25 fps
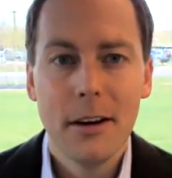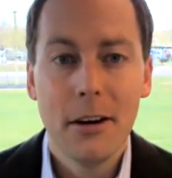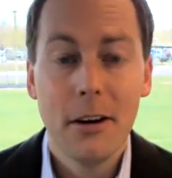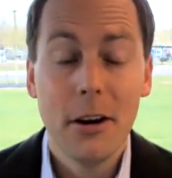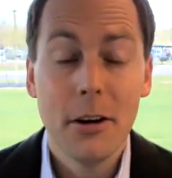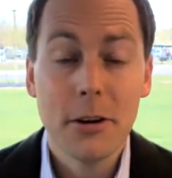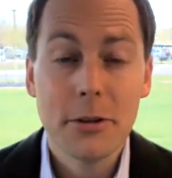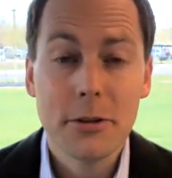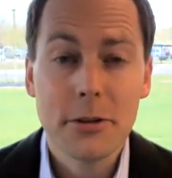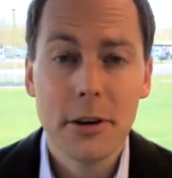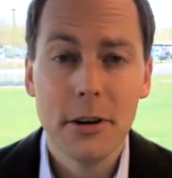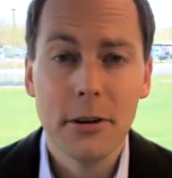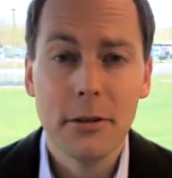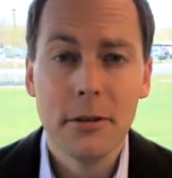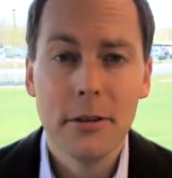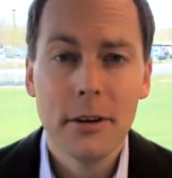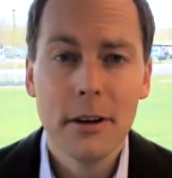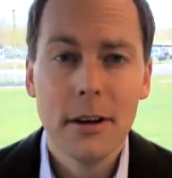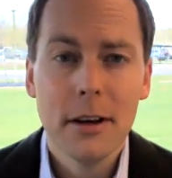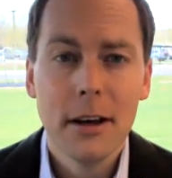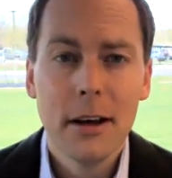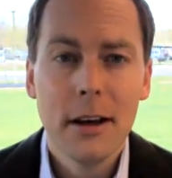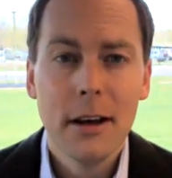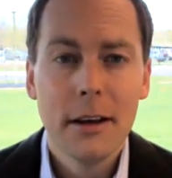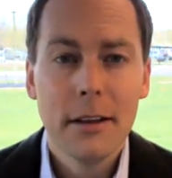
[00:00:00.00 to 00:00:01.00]
Also,
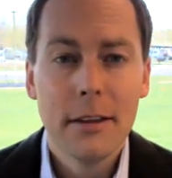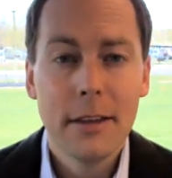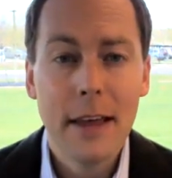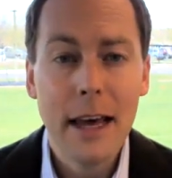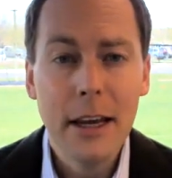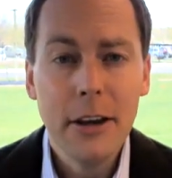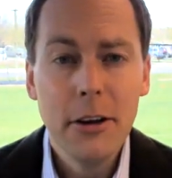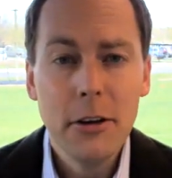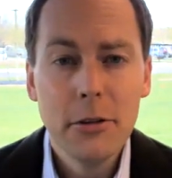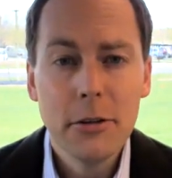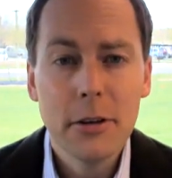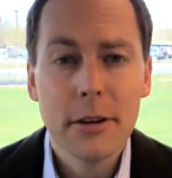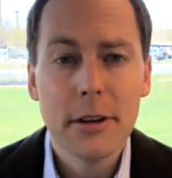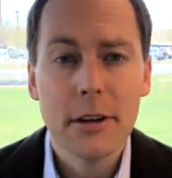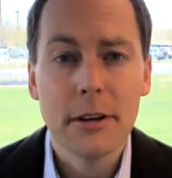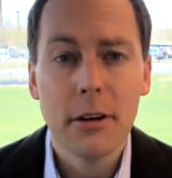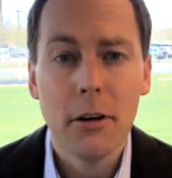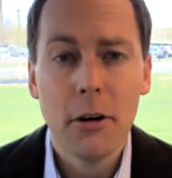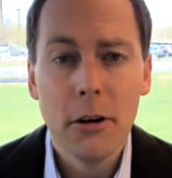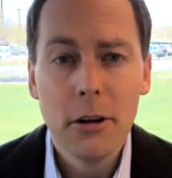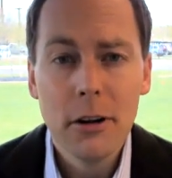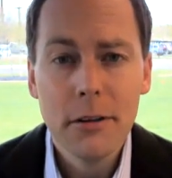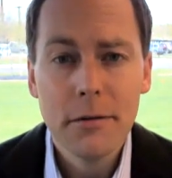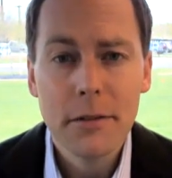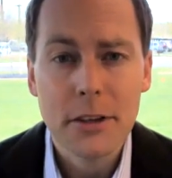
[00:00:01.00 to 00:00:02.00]
thank you to the,
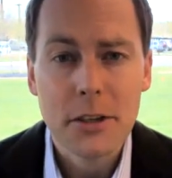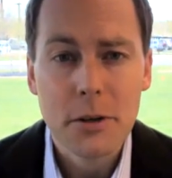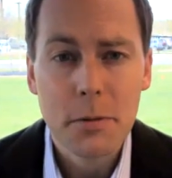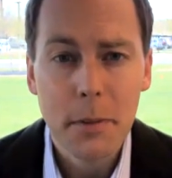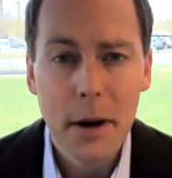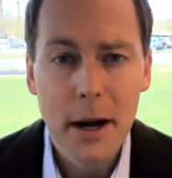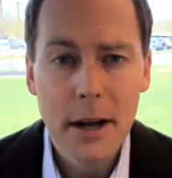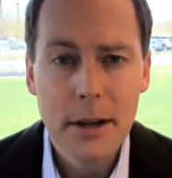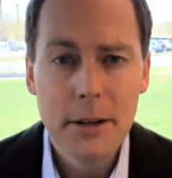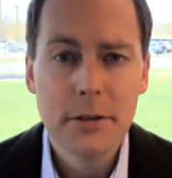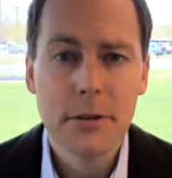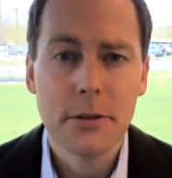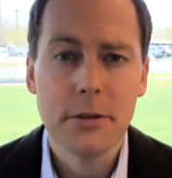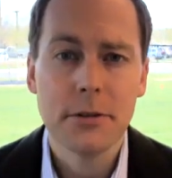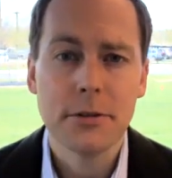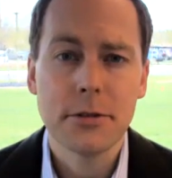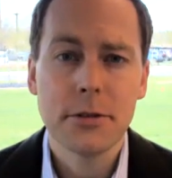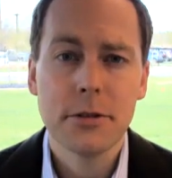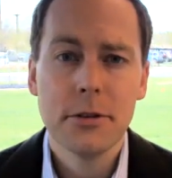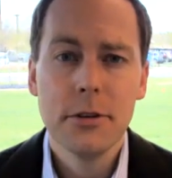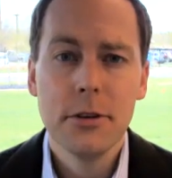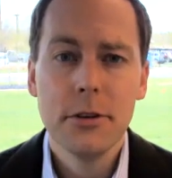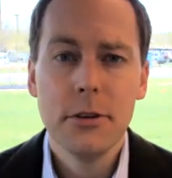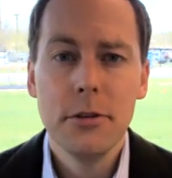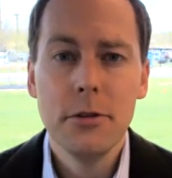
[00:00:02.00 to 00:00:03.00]
all of the
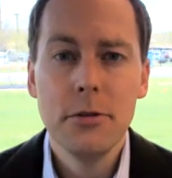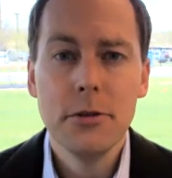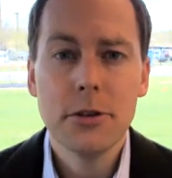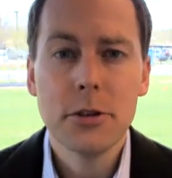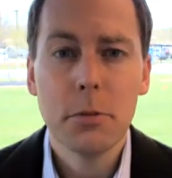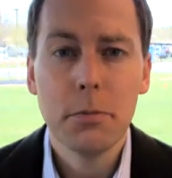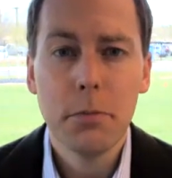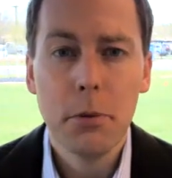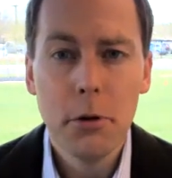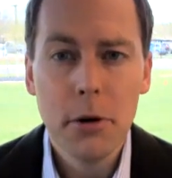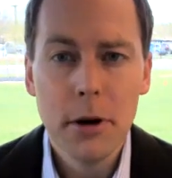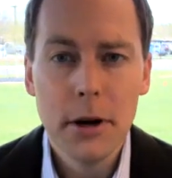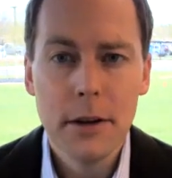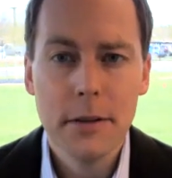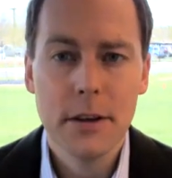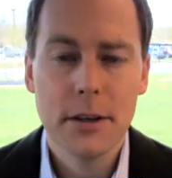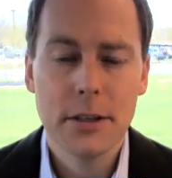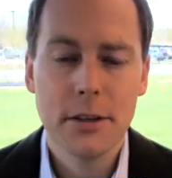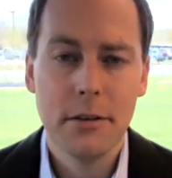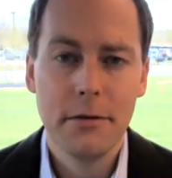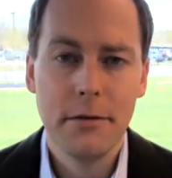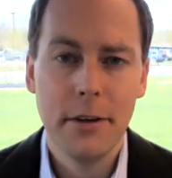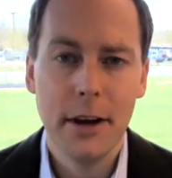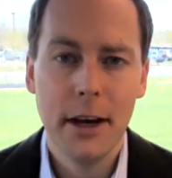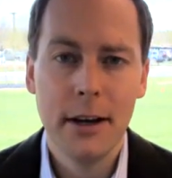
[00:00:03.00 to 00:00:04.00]
sponsors who supported
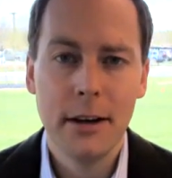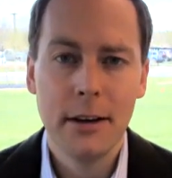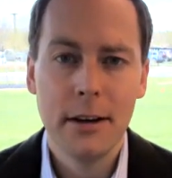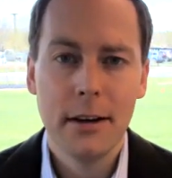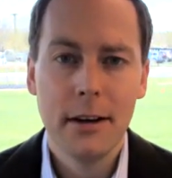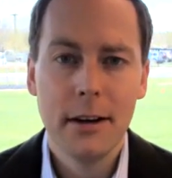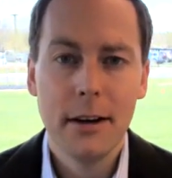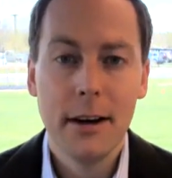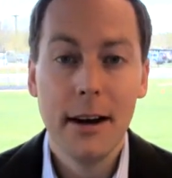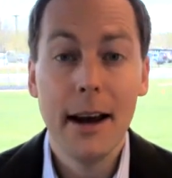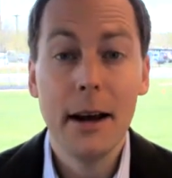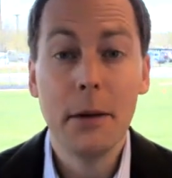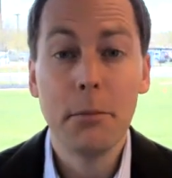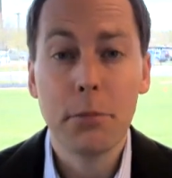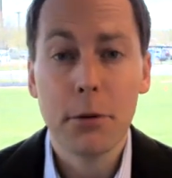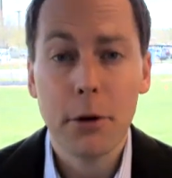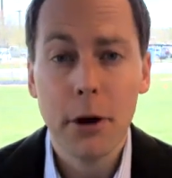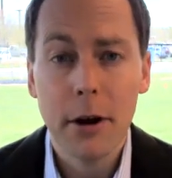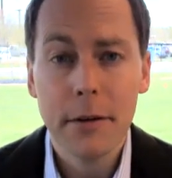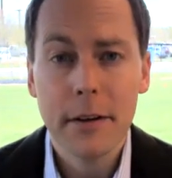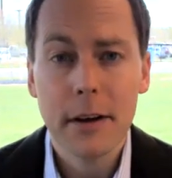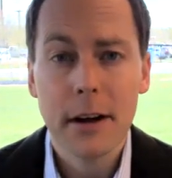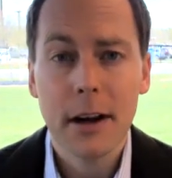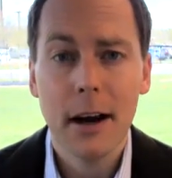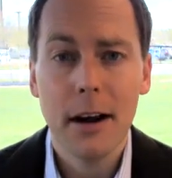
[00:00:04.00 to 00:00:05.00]
this event and
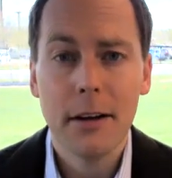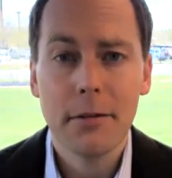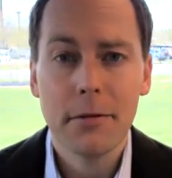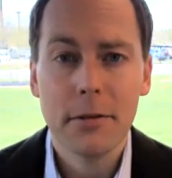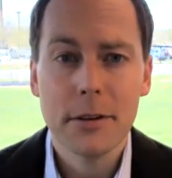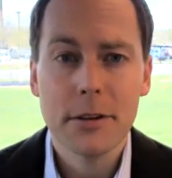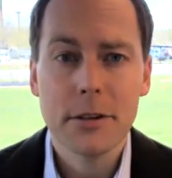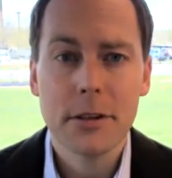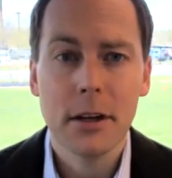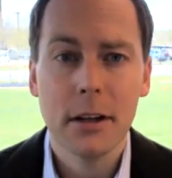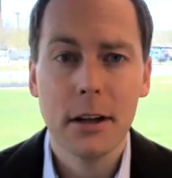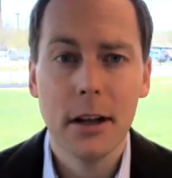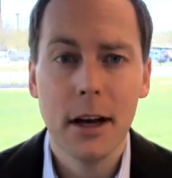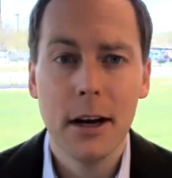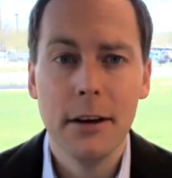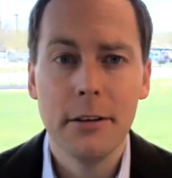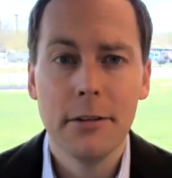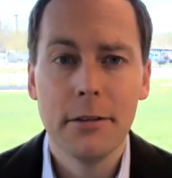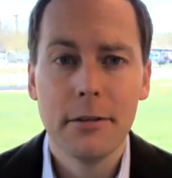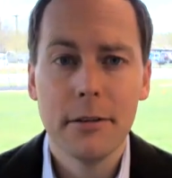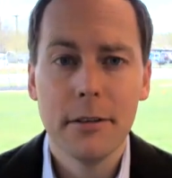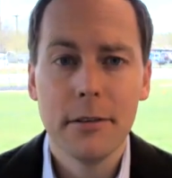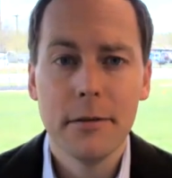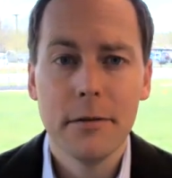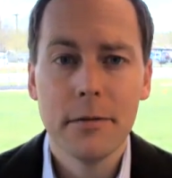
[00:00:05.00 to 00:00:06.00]
brought the conference to
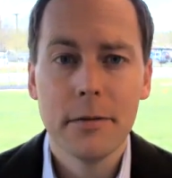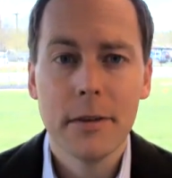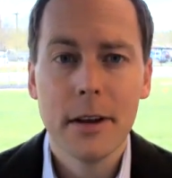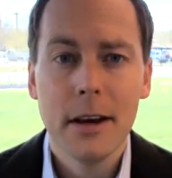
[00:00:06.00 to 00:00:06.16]
life.